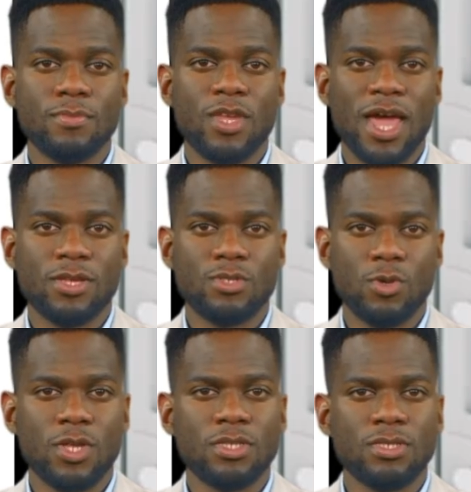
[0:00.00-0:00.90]
The
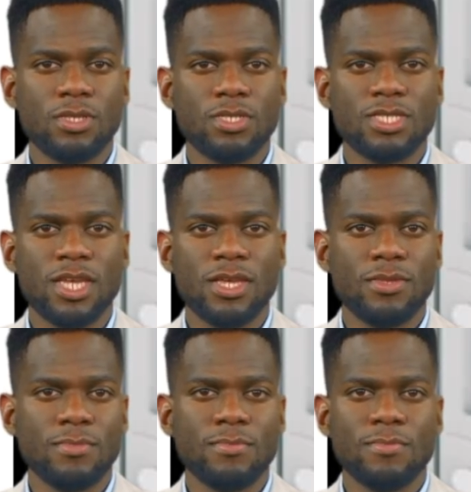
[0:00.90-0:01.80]
answer is
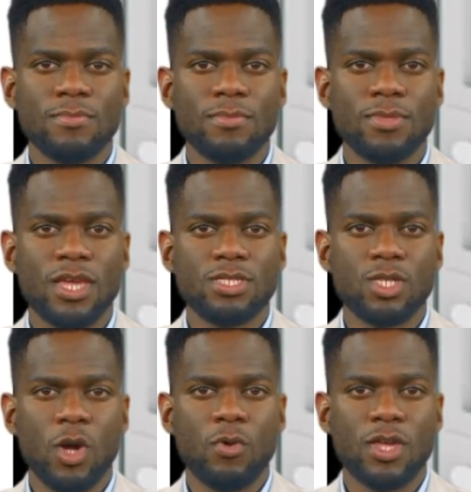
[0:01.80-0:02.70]
C.
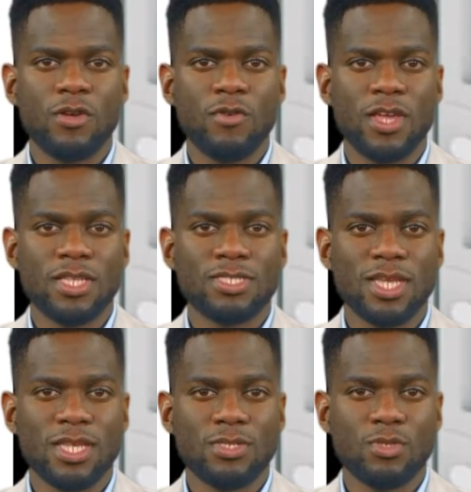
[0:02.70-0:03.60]
Install another S
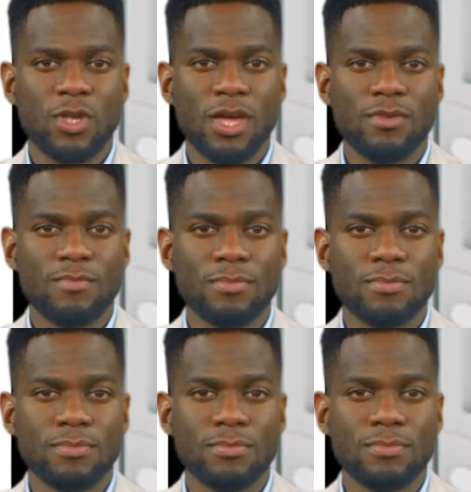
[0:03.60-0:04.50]
A S drive.
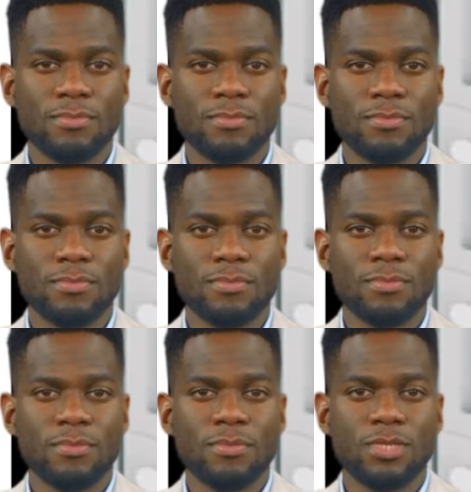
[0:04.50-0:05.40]

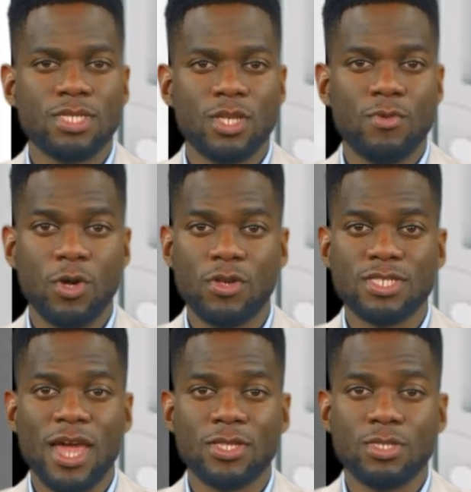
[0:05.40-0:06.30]

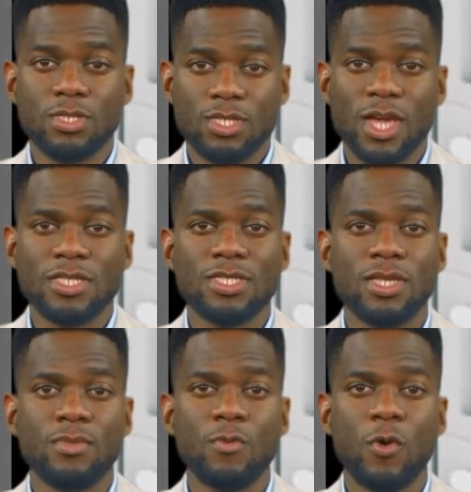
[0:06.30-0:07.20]
Serial-attached S
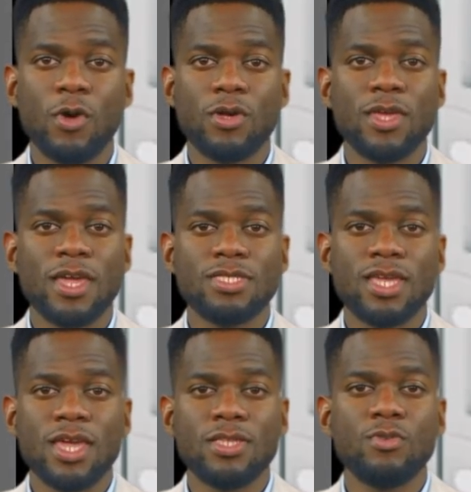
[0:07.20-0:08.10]
C S I, or S
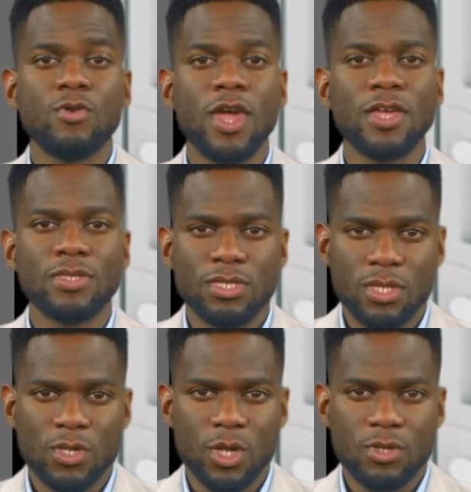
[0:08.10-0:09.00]
A S drives,
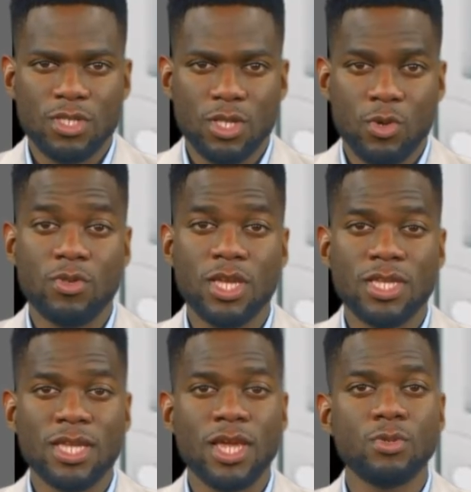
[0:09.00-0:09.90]
use a
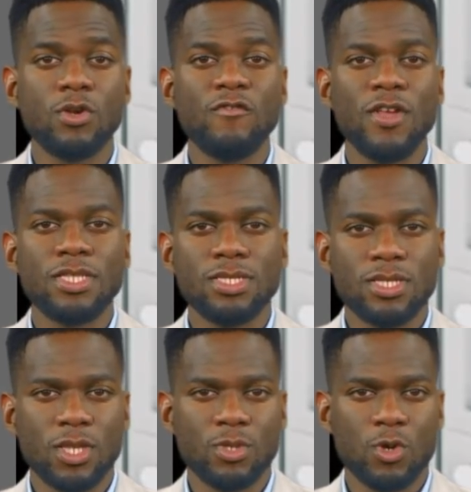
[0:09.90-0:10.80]
unique interface
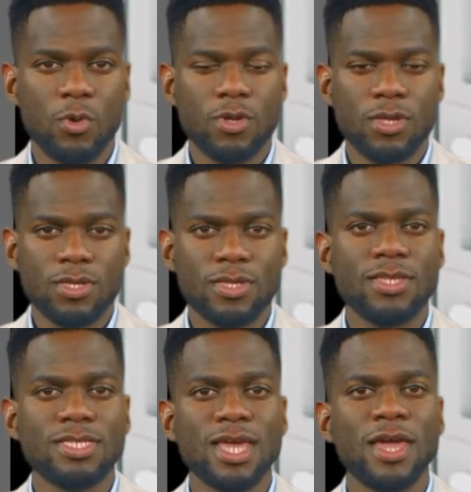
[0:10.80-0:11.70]
and controller
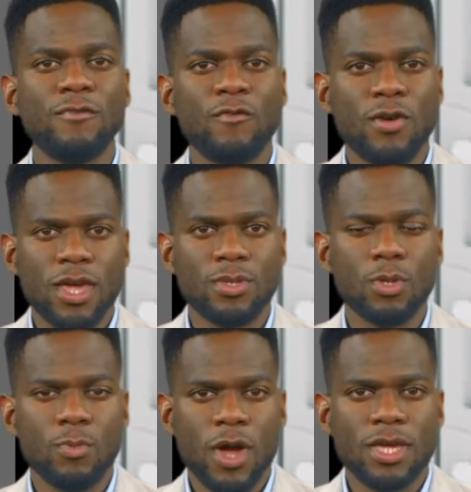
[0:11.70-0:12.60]
designed for
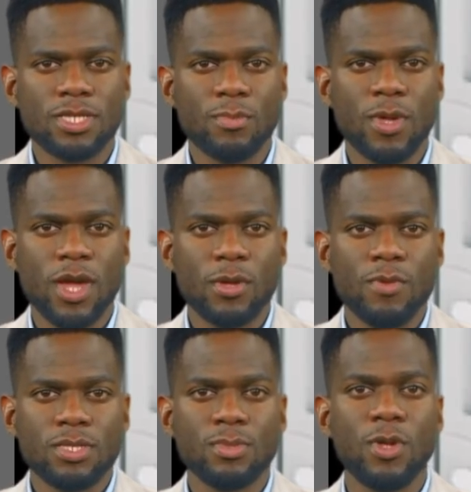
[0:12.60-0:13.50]
enterprise
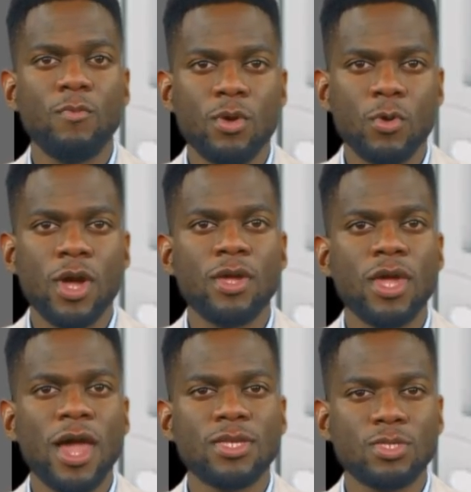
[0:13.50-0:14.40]
environments that require
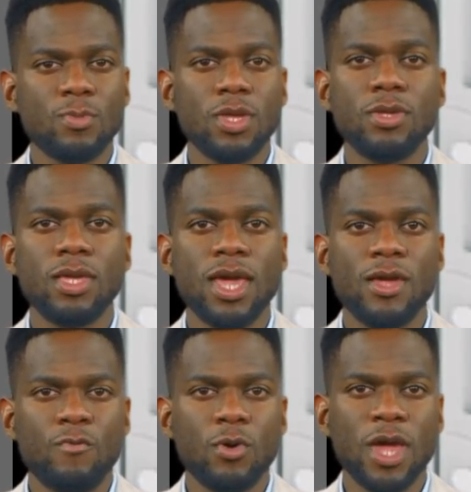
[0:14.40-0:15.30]
high speed
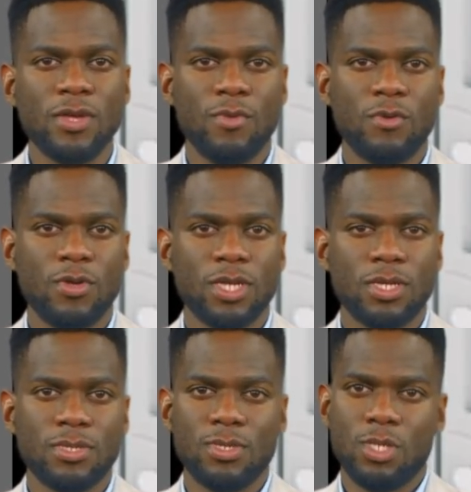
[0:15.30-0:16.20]
and reliability.